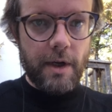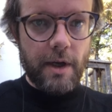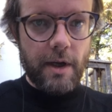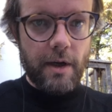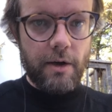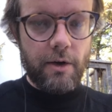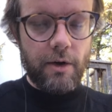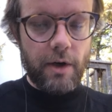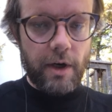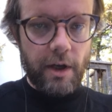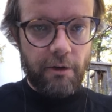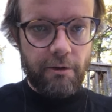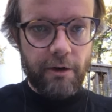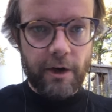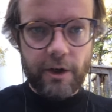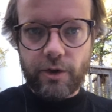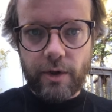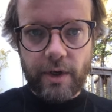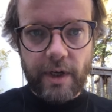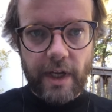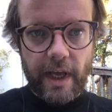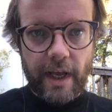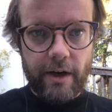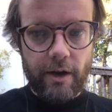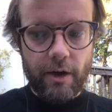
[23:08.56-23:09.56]
calling function
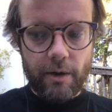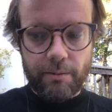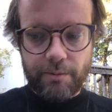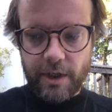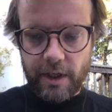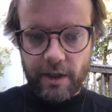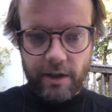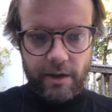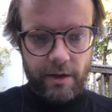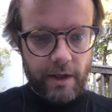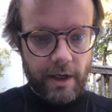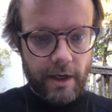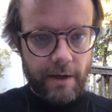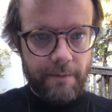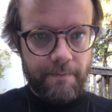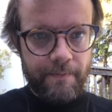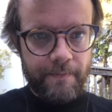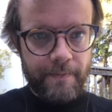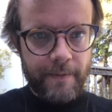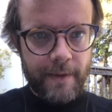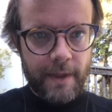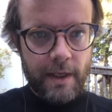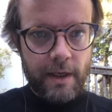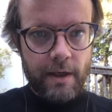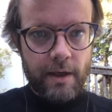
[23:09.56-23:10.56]
on any object. Yeah,
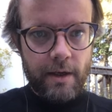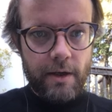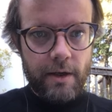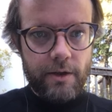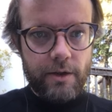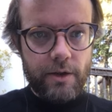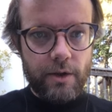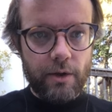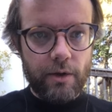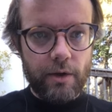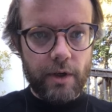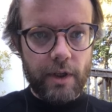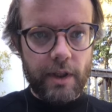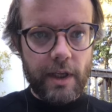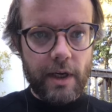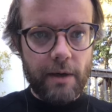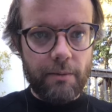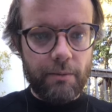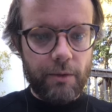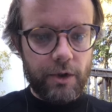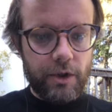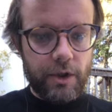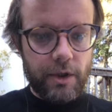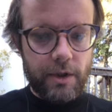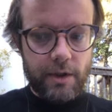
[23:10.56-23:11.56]
so and then
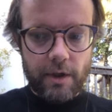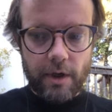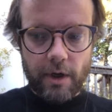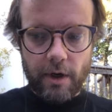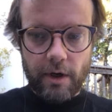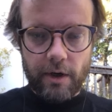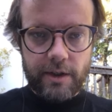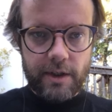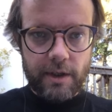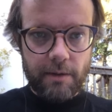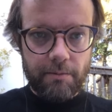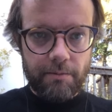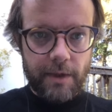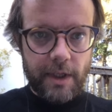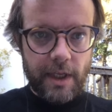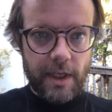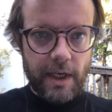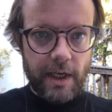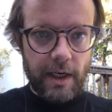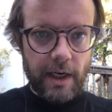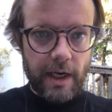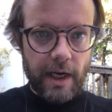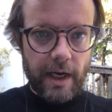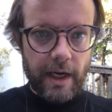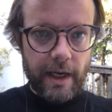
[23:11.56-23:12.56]
we just log
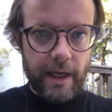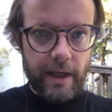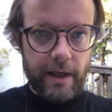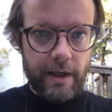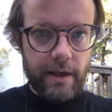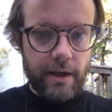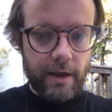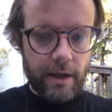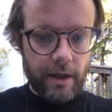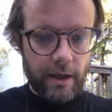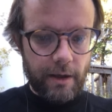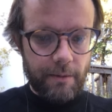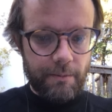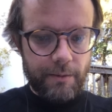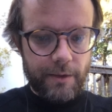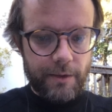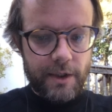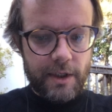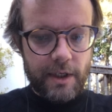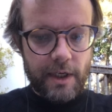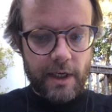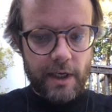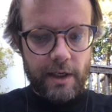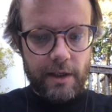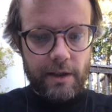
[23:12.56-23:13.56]
something like
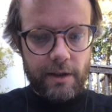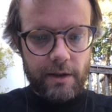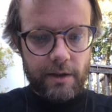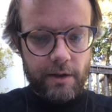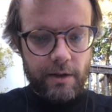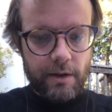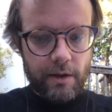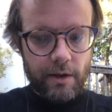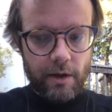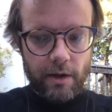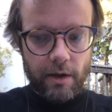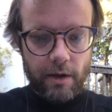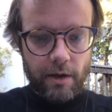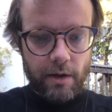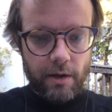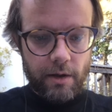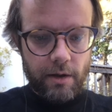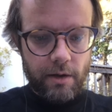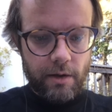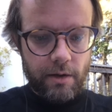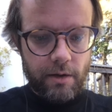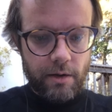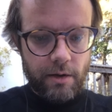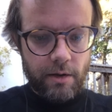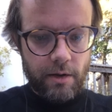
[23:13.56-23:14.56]
send
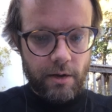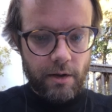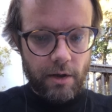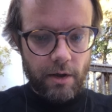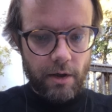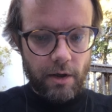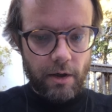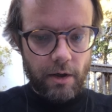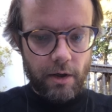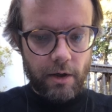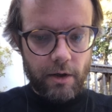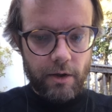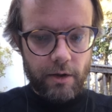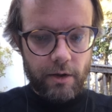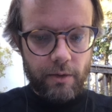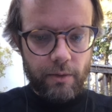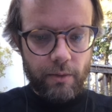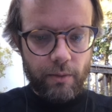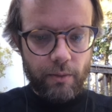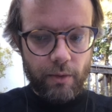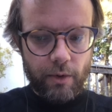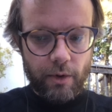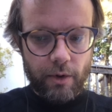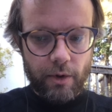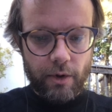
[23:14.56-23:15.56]

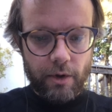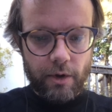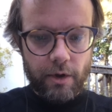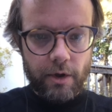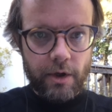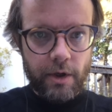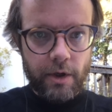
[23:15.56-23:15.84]
artwork